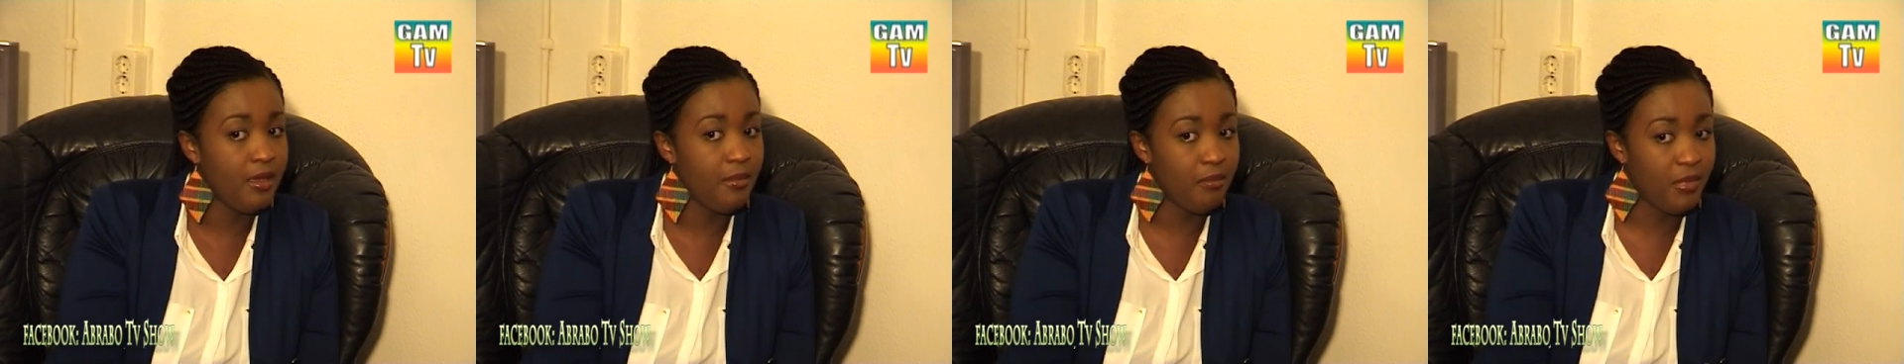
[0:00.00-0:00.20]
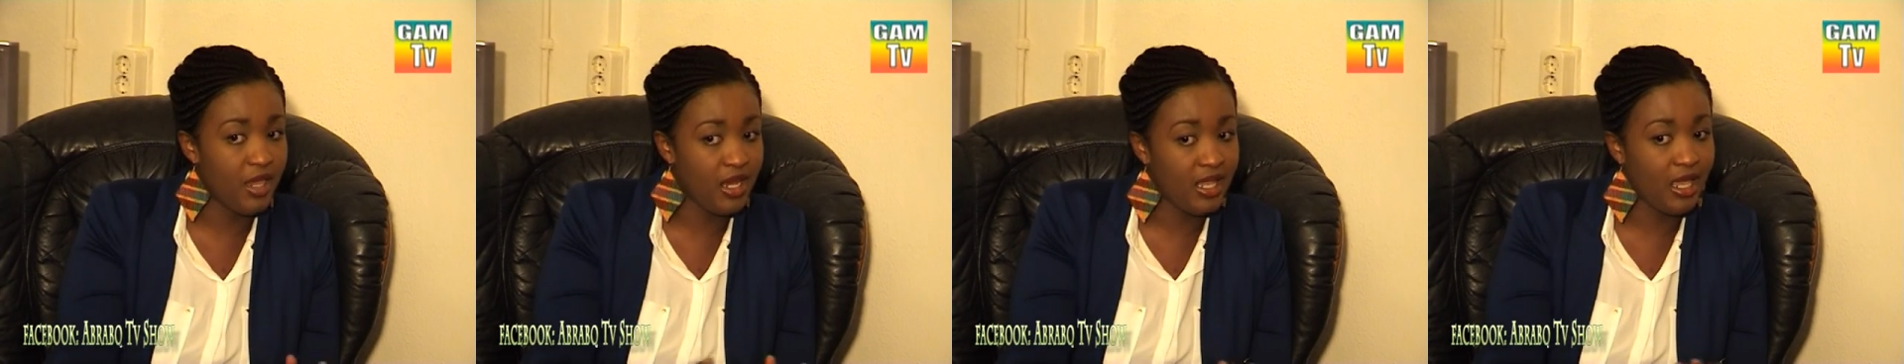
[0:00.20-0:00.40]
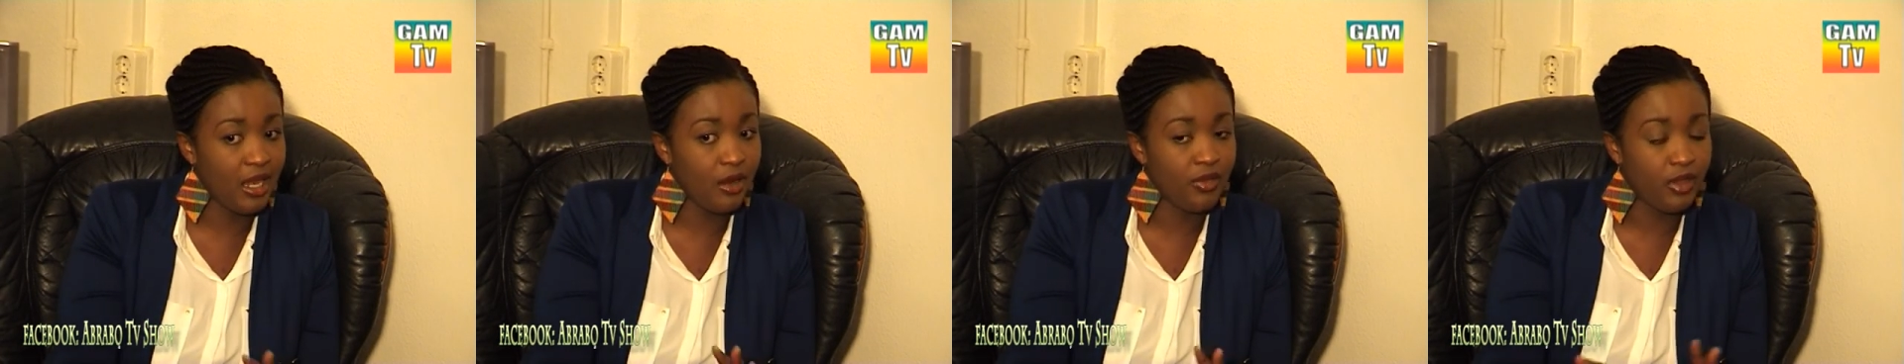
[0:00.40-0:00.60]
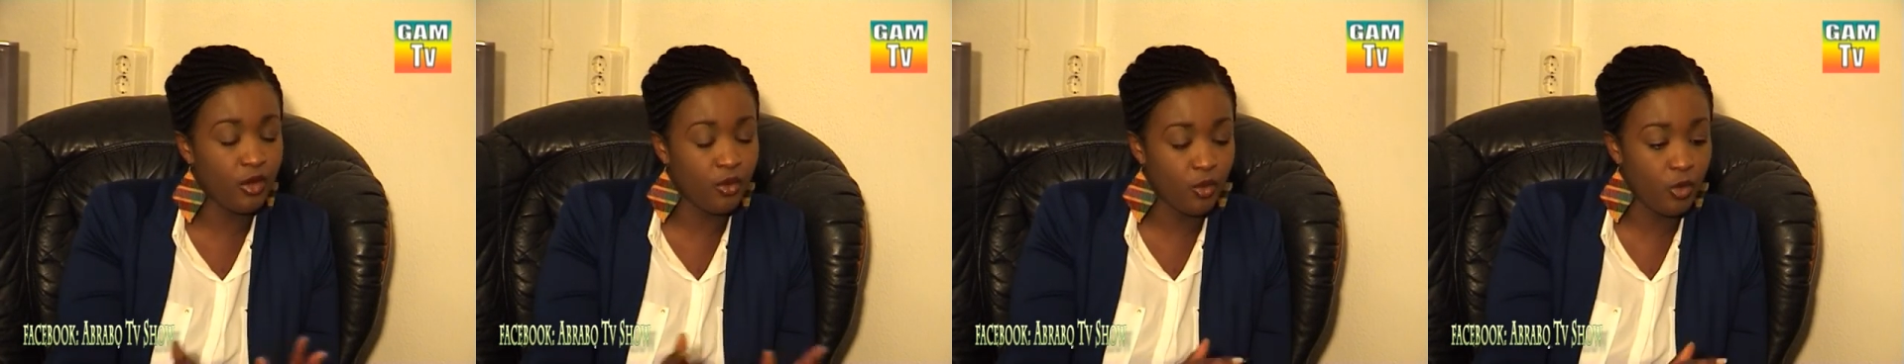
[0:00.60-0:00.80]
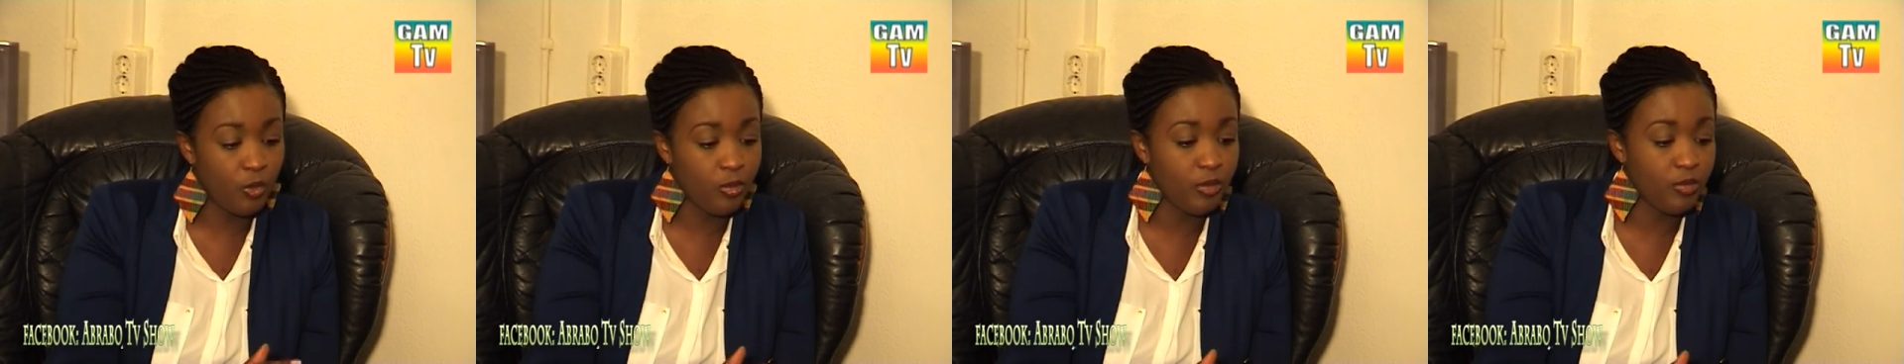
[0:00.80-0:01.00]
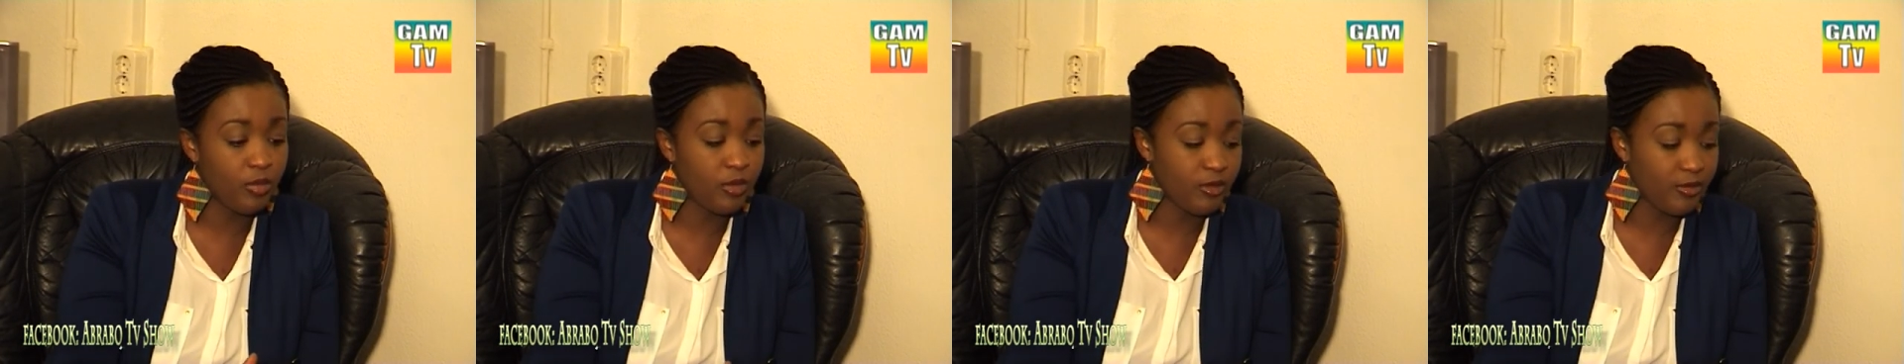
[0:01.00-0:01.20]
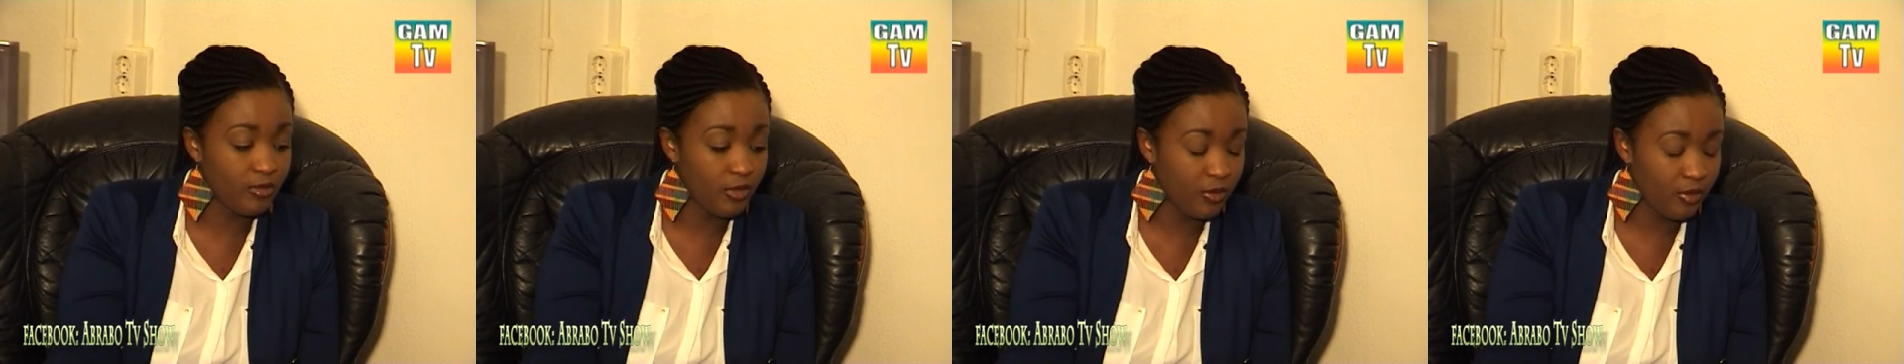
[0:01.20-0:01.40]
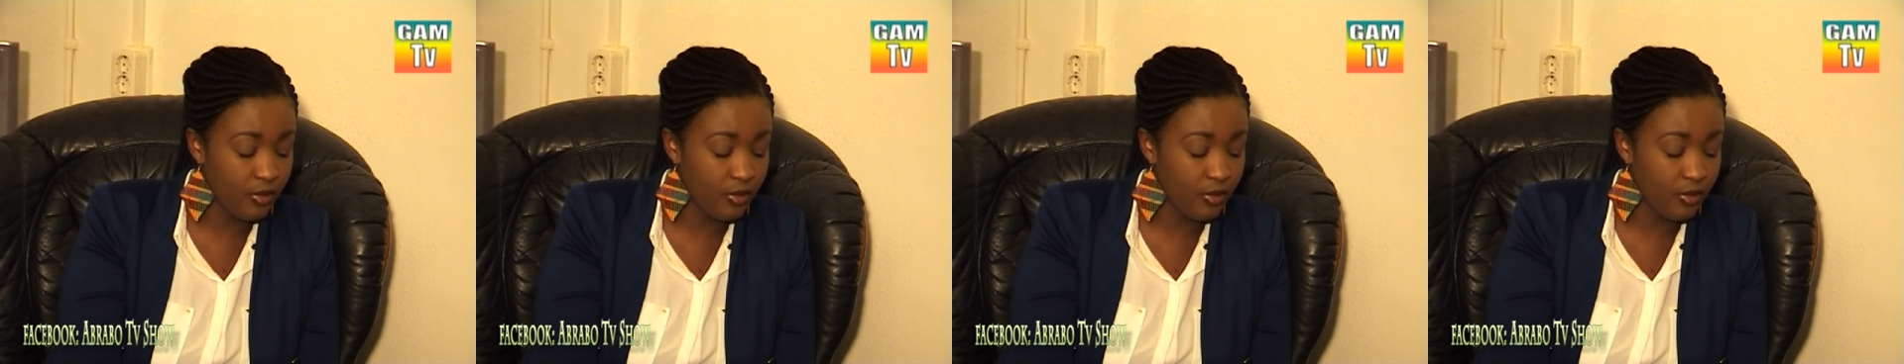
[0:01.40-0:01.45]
many another group would be